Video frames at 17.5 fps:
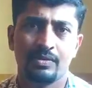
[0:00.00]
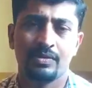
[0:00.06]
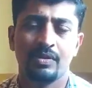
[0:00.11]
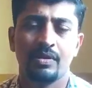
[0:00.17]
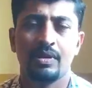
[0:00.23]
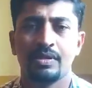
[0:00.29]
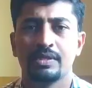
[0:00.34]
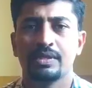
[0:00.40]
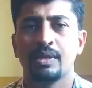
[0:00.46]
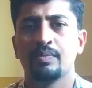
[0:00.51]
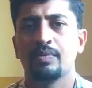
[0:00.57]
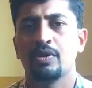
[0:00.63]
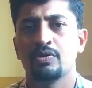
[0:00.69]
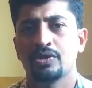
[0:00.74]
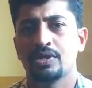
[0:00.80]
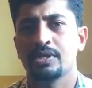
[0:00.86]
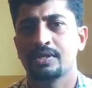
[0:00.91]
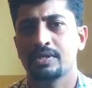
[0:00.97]
So some
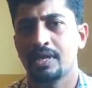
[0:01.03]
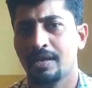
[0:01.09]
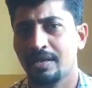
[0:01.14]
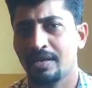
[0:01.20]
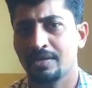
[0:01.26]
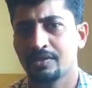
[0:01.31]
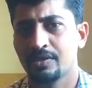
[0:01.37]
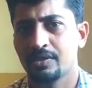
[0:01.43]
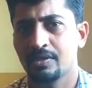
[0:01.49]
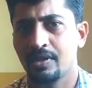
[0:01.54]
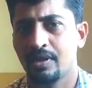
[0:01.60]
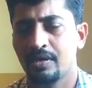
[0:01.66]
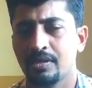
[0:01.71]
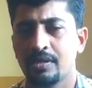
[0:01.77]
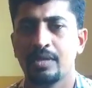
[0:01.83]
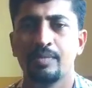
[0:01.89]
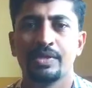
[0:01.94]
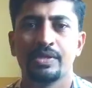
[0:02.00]
questions arises
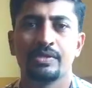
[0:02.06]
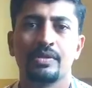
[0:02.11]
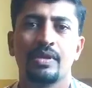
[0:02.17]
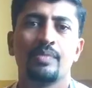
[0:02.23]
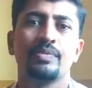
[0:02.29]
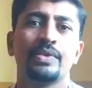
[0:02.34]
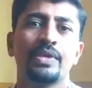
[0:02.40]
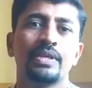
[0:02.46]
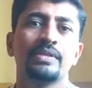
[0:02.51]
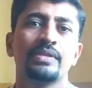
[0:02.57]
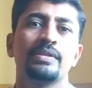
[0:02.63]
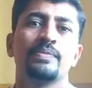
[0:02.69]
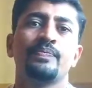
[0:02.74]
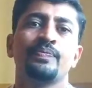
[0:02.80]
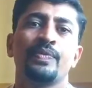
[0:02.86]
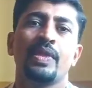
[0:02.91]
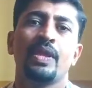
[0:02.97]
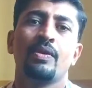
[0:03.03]
on the basis of this.
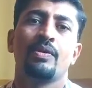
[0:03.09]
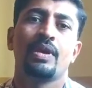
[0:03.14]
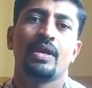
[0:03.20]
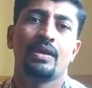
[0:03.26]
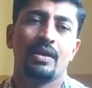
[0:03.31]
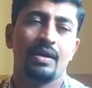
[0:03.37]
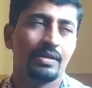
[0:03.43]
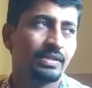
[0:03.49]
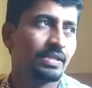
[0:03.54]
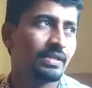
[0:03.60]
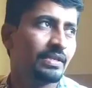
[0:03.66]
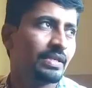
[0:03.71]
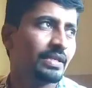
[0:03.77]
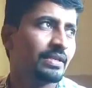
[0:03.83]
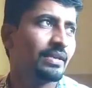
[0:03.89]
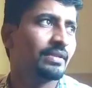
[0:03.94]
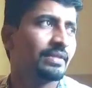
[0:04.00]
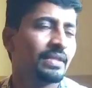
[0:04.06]
You can
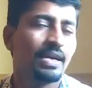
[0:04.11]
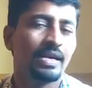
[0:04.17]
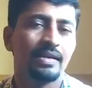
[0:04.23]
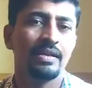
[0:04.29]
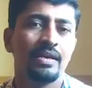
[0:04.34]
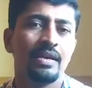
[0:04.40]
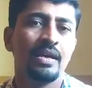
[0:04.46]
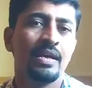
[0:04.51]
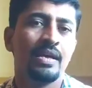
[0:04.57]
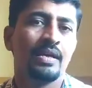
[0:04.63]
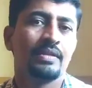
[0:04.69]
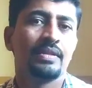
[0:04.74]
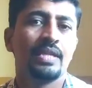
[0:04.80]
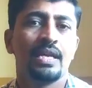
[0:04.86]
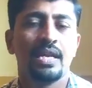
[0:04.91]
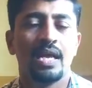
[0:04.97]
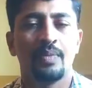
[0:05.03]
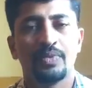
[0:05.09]
concentrate on that.
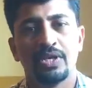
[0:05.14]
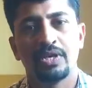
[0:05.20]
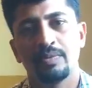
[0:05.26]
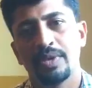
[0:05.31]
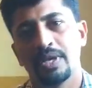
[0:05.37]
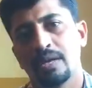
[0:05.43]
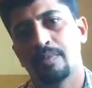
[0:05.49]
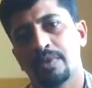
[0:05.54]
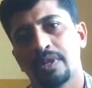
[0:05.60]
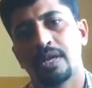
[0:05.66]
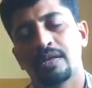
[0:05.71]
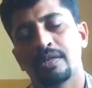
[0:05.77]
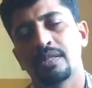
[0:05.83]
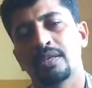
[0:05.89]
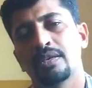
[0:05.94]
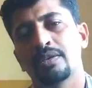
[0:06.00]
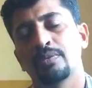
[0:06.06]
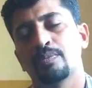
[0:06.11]
Then after we come to
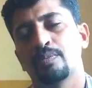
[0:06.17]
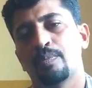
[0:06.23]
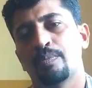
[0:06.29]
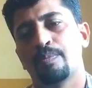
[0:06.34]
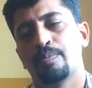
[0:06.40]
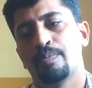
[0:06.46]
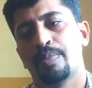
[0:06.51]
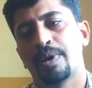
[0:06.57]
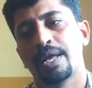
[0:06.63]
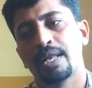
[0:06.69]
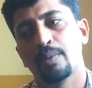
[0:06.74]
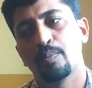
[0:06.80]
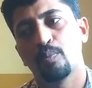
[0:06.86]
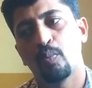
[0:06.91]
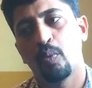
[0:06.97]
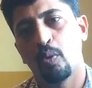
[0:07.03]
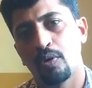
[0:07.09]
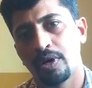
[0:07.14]
the
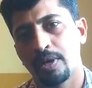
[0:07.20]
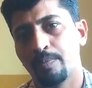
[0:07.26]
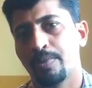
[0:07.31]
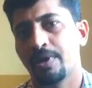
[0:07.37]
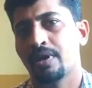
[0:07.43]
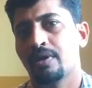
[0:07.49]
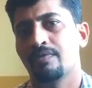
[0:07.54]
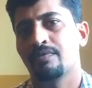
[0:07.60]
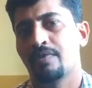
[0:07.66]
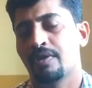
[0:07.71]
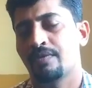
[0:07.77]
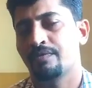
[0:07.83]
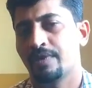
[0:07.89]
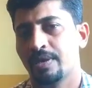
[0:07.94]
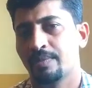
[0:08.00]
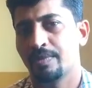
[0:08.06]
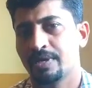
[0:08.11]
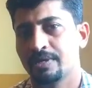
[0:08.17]
phylum Porifera for
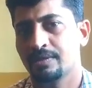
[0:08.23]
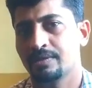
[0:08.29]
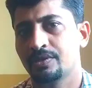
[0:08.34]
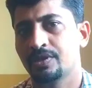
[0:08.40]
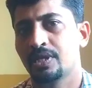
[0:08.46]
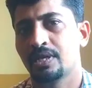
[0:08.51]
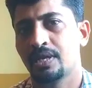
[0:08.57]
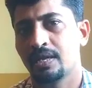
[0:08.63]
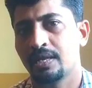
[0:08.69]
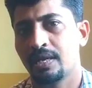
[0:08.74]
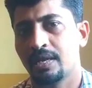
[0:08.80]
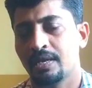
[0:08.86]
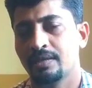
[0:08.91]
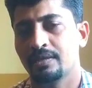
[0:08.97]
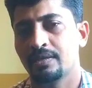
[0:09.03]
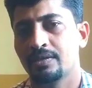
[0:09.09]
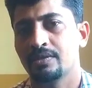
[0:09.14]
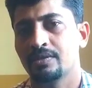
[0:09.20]
5 marks, general
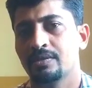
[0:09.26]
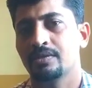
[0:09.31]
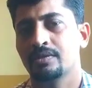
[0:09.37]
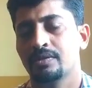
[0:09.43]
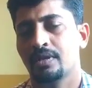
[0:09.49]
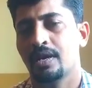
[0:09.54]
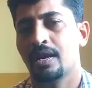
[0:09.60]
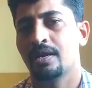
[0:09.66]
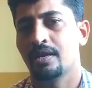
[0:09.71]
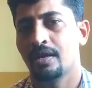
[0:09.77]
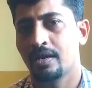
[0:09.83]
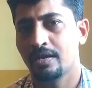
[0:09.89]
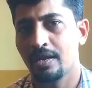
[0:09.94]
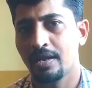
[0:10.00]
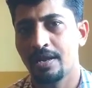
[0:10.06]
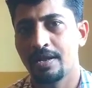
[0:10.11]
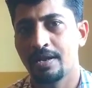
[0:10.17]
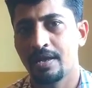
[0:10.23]
characters, and
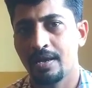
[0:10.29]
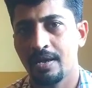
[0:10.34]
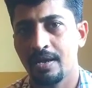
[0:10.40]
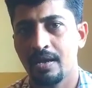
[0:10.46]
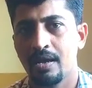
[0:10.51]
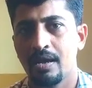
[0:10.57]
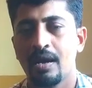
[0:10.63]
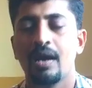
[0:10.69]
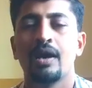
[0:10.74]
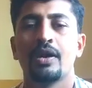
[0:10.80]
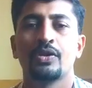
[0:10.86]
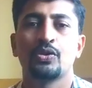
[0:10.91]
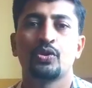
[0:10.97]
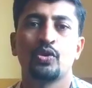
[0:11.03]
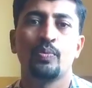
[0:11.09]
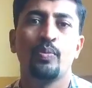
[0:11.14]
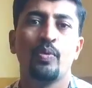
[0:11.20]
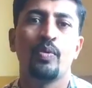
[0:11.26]
Annelida,
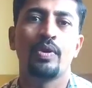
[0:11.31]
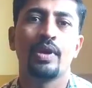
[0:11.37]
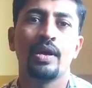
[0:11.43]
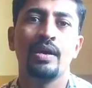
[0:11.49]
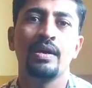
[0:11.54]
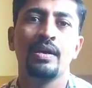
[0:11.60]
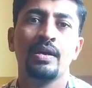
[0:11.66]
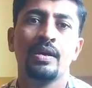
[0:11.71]
Arthropoda.